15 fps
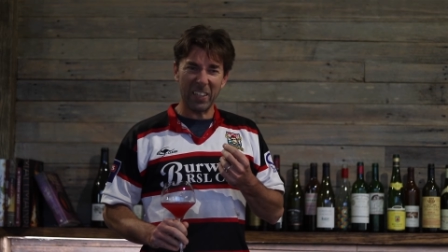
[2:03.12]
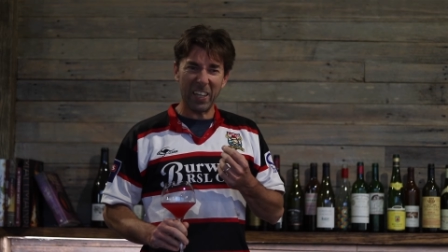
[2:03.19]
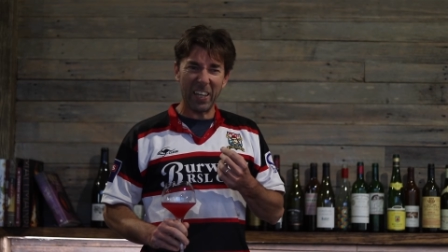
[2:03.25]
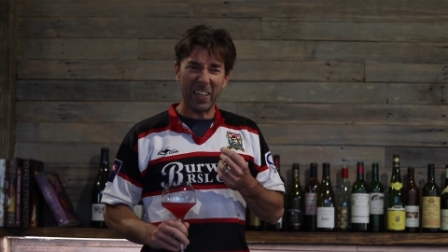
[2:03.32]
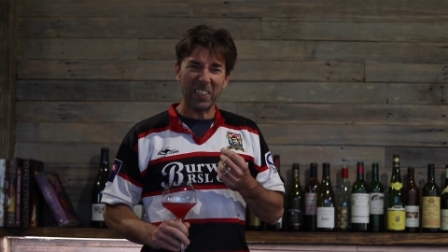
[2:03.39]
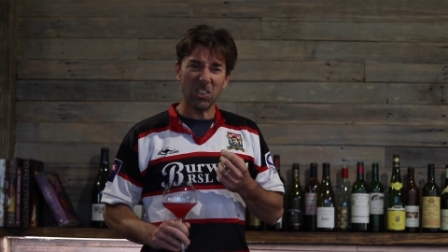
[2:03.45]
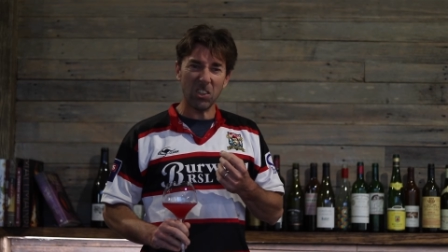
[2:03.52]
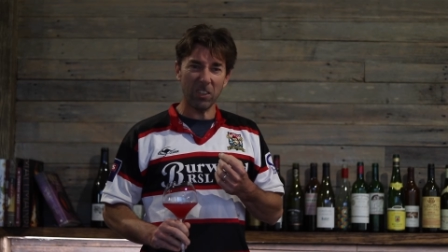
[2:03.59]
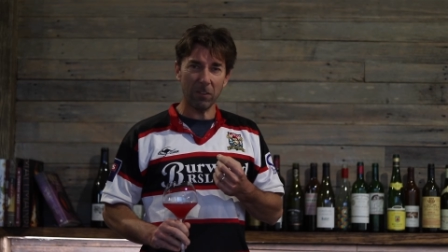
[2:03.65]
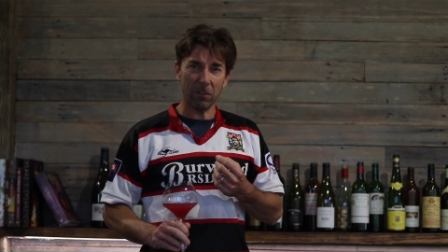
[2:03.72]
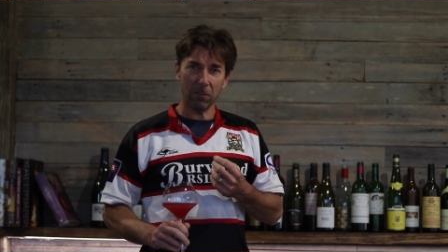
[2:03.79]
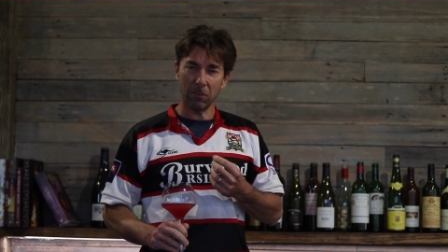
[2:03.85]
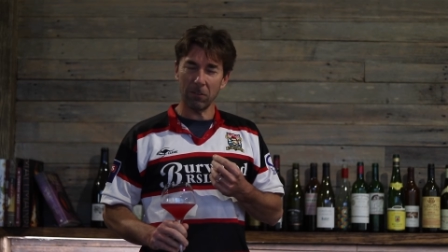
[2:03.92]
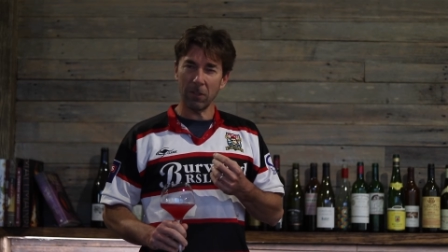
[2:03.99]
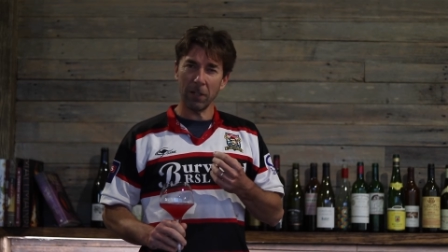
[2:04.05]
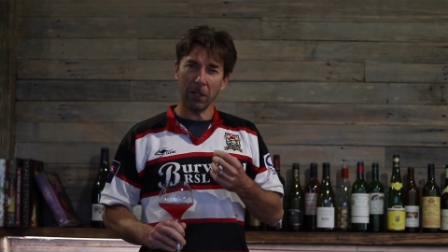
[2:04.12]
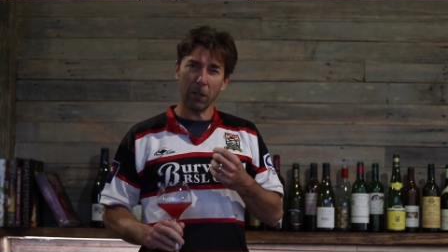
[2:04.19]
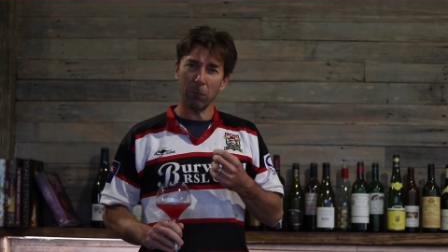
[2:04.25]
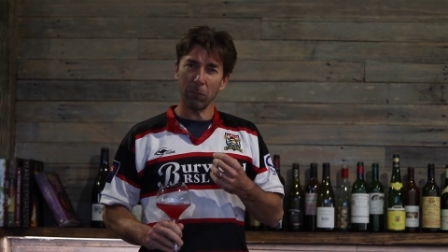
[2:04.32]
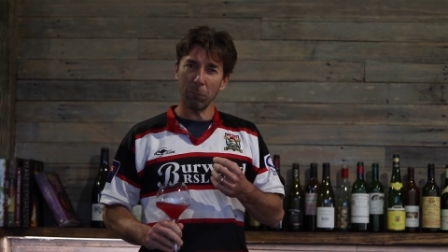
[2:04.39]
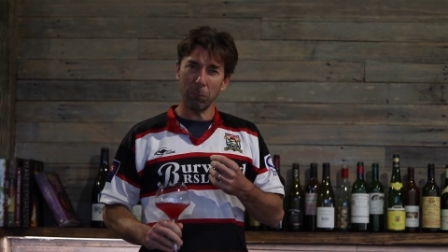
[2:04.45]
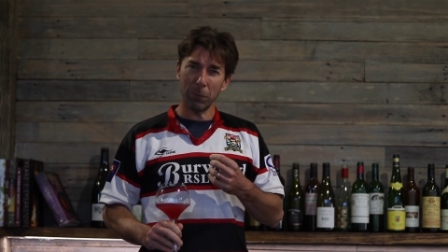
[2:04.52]
edginess that I
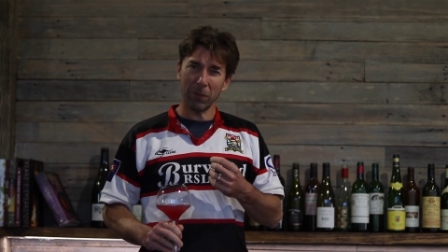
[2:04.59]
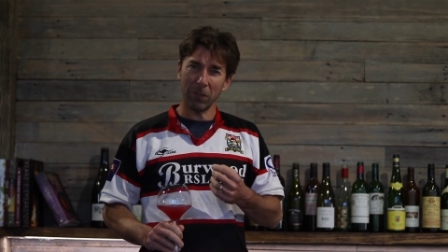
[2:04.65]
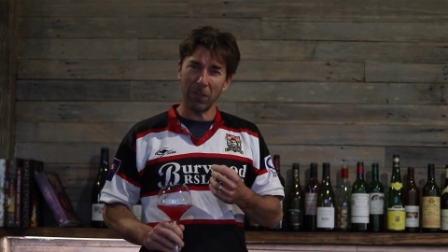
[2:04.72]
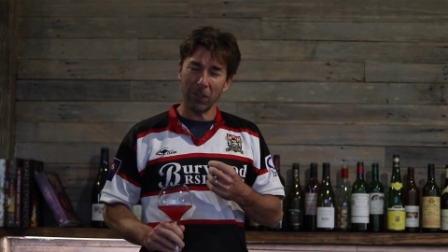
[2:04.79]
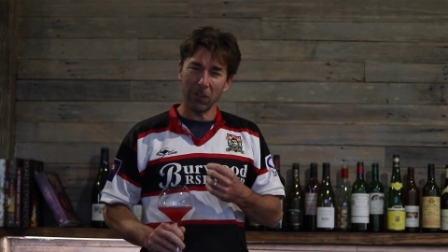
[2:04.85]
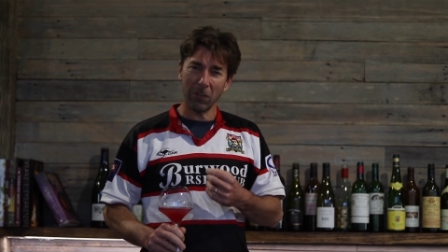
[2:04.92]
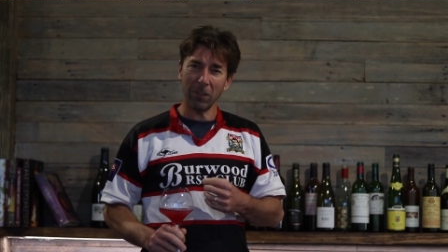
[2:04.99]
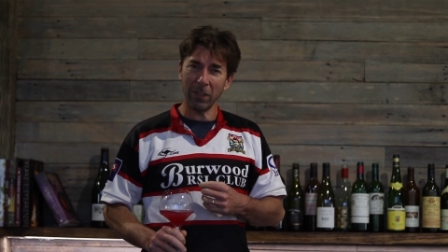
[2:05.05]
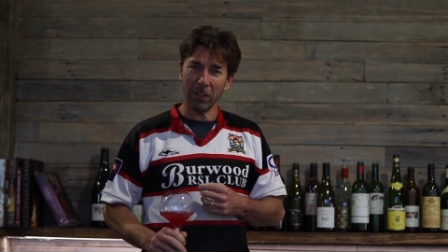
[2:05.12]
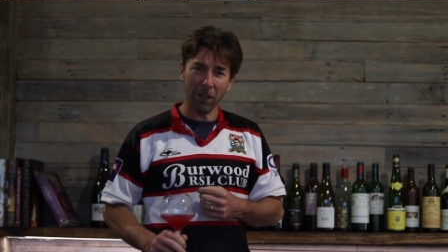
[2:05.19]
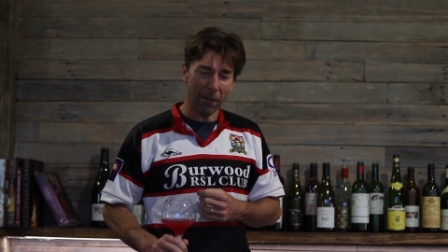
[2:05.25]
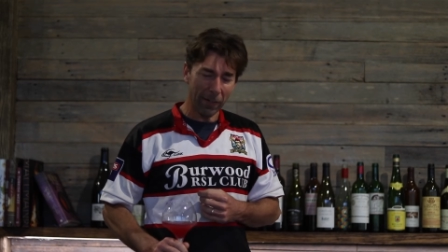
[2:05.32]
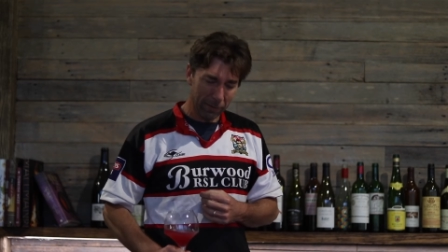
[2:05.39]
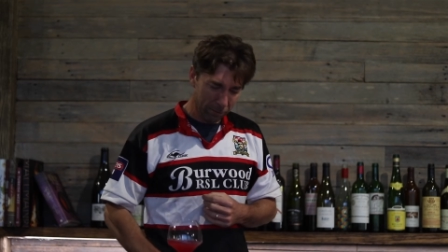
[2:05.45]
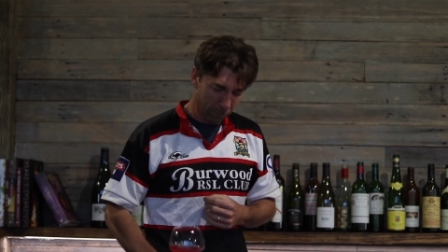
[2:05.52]
don't particularly like.